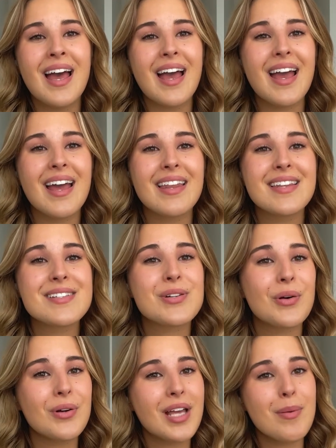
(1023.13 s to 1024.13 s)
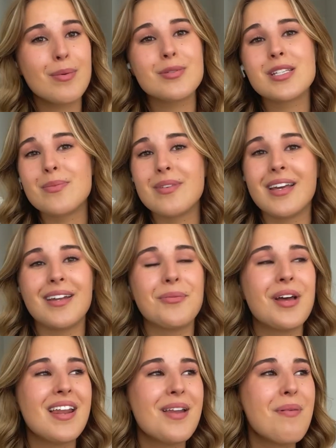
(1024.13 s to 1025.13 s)
And this girl came up to me and
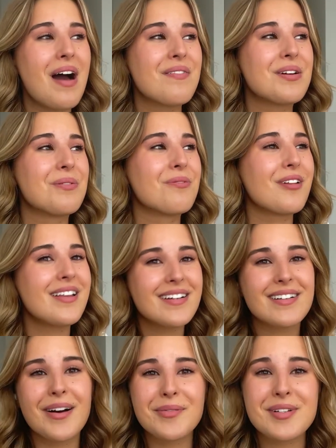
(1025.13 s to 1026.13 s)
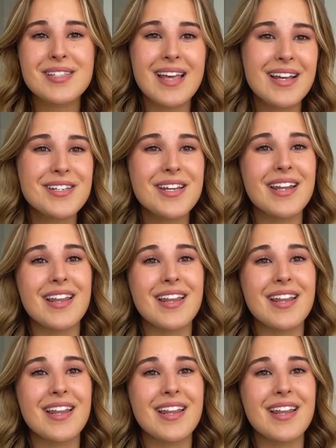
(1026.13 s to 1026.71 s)
we ended up having a really good conversation,